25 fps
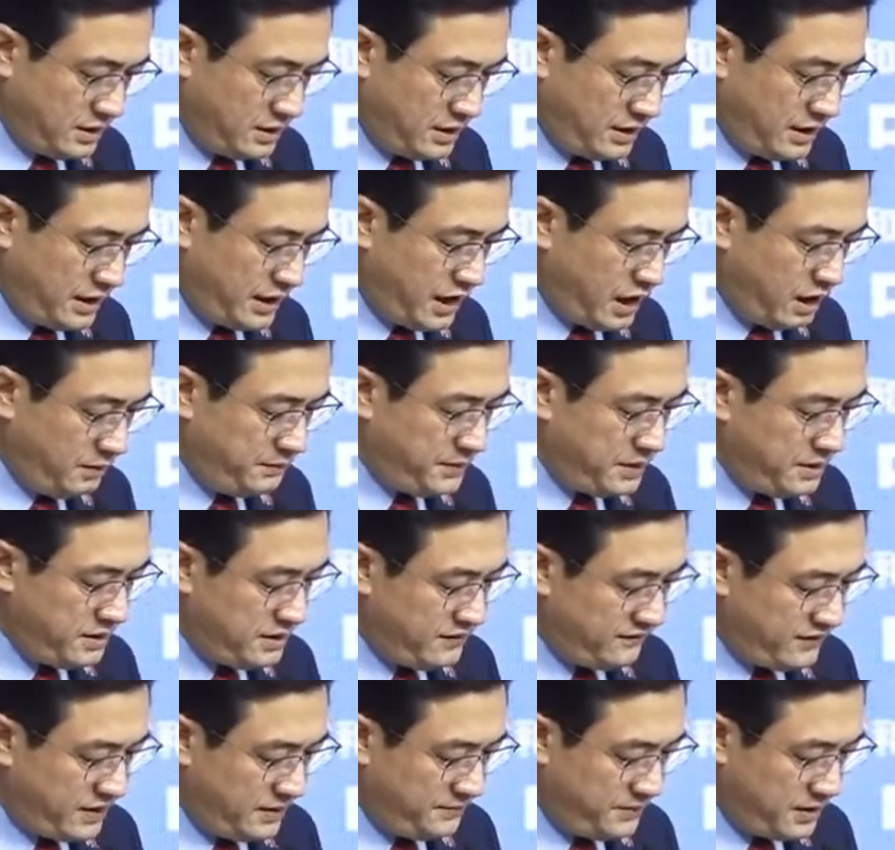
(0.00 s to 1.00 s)
helping
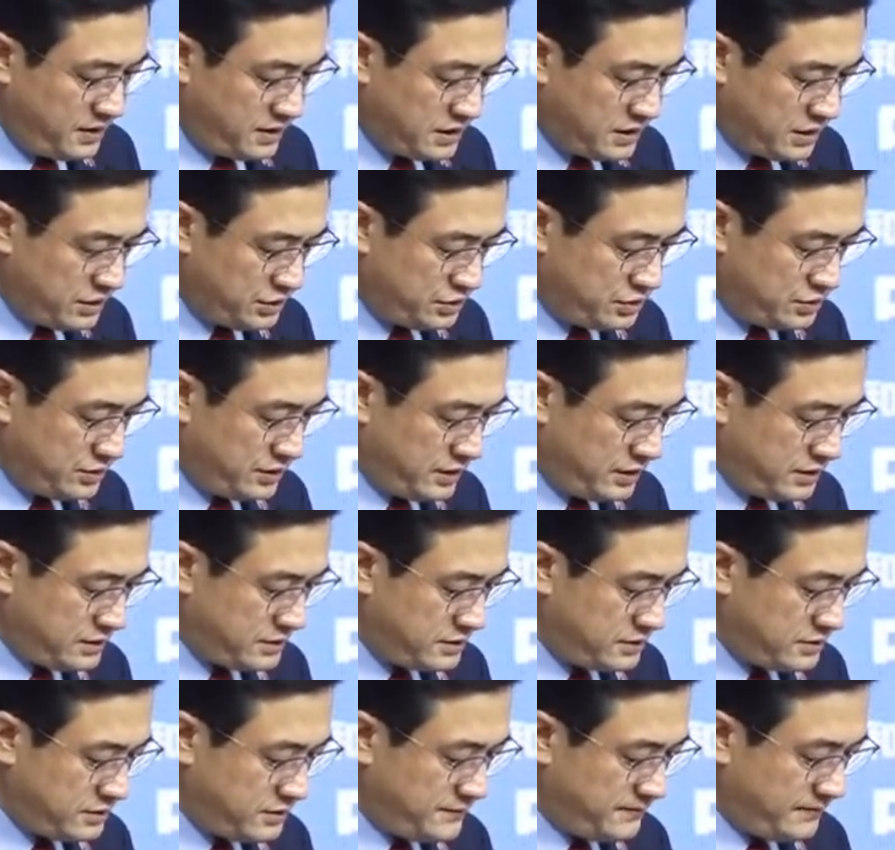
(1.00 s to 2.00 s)
developing
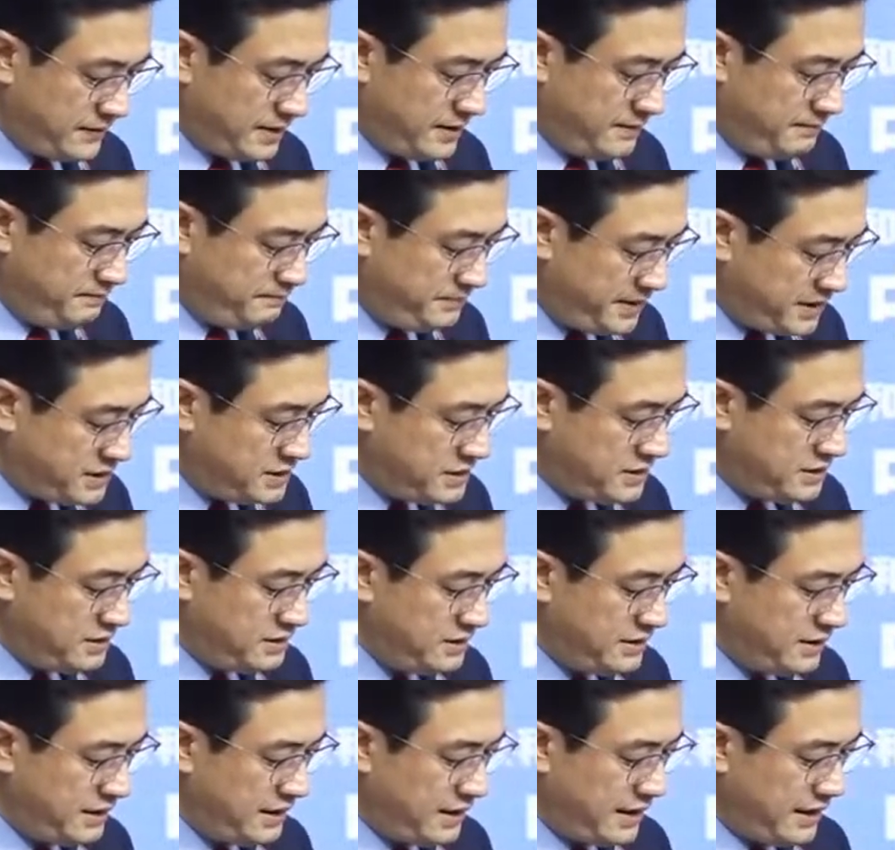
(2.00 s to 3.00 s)
countries better
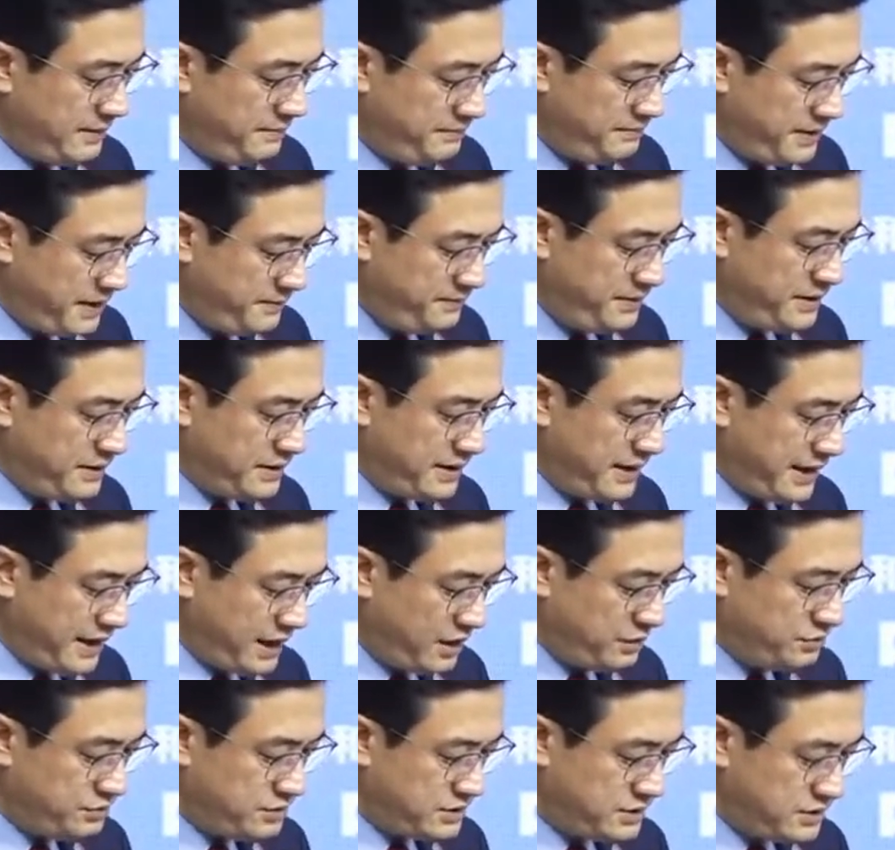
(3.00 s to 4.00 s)
their public
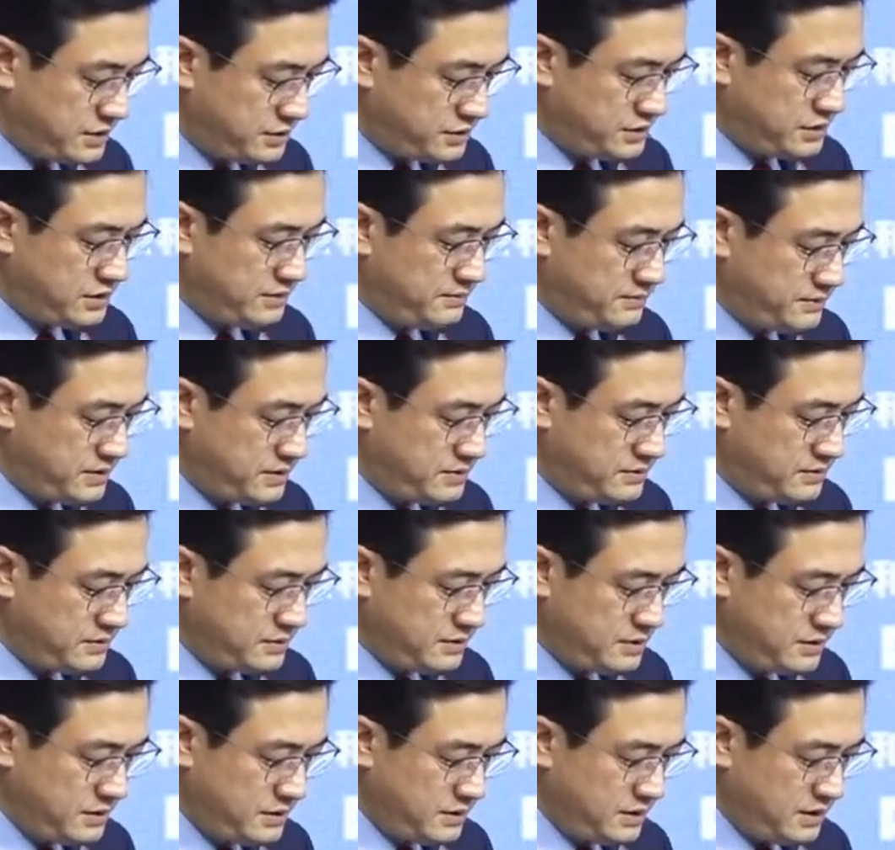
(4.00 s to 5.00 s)
health systems,
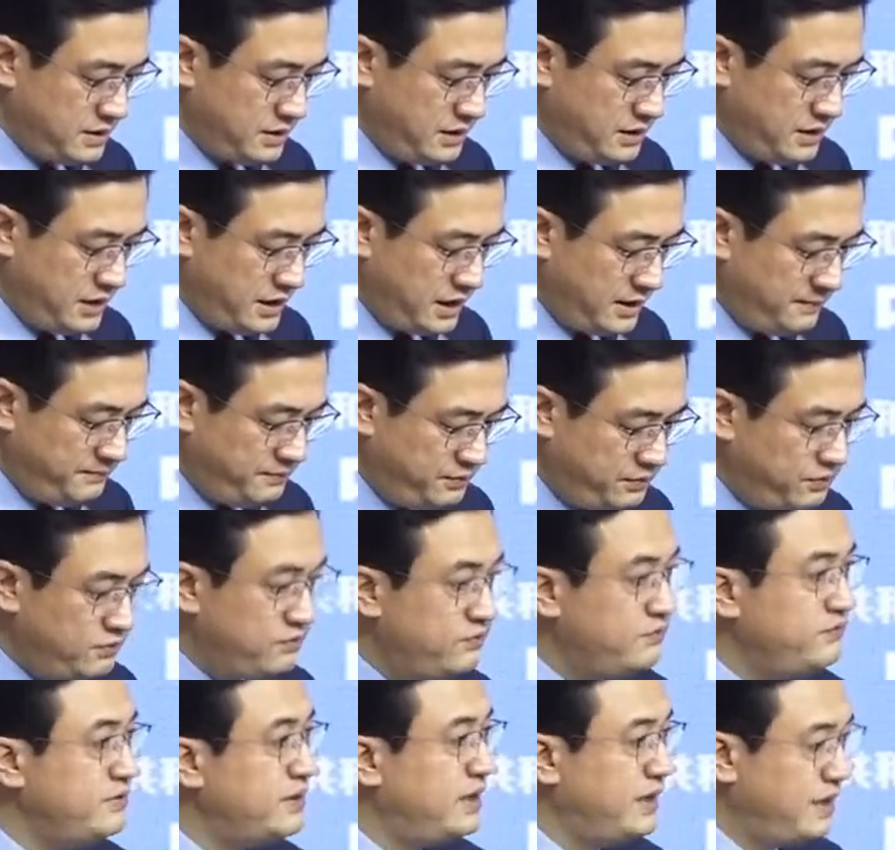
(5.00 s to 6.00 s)

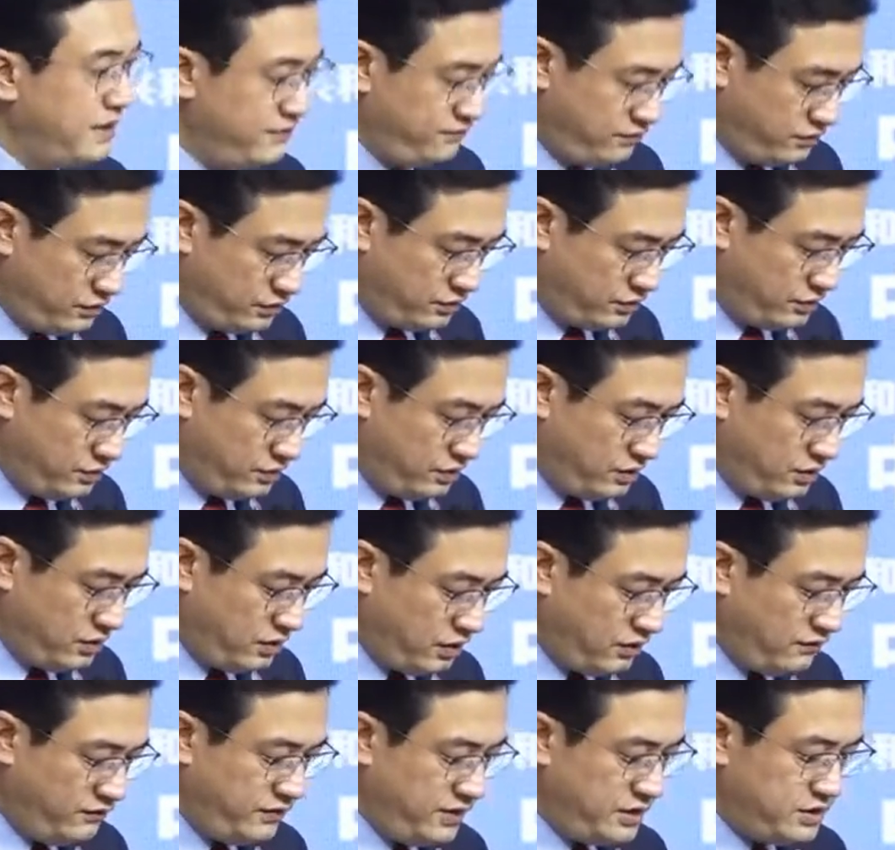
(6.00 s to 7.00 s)
improve the level
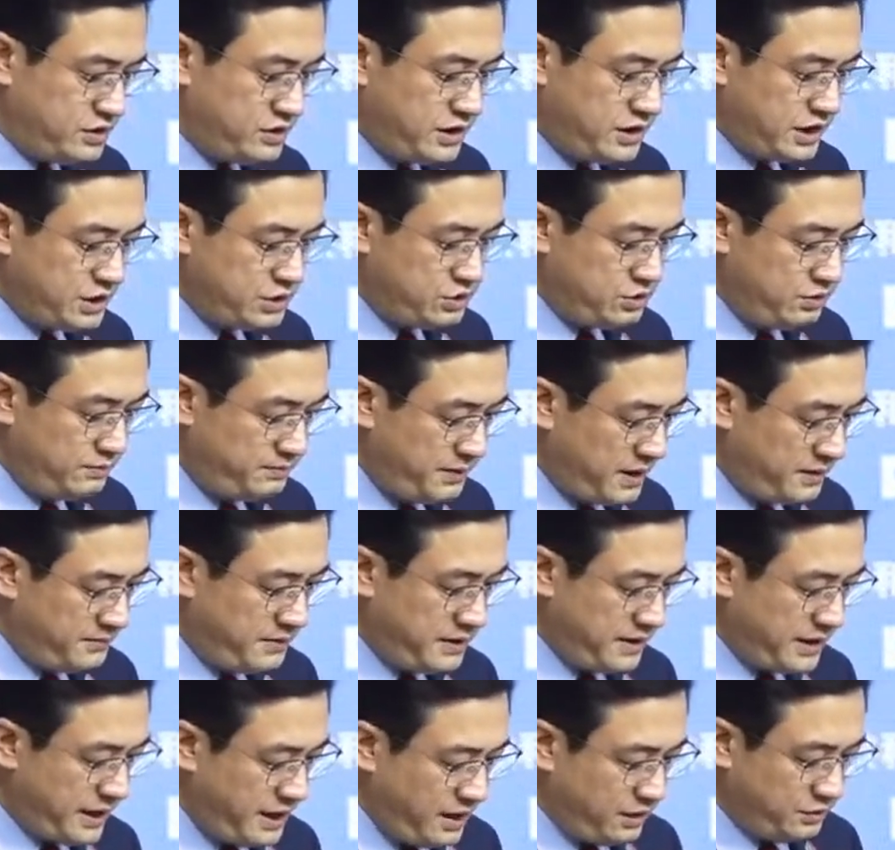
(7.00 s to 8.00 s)
of international public
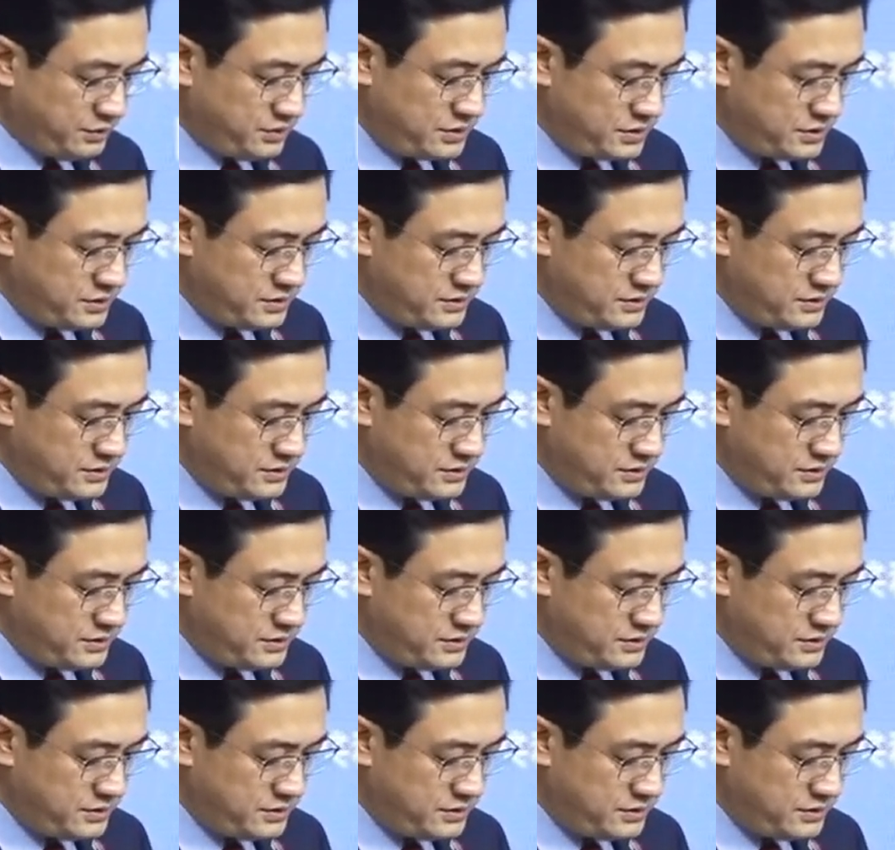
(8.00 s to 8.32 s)
health,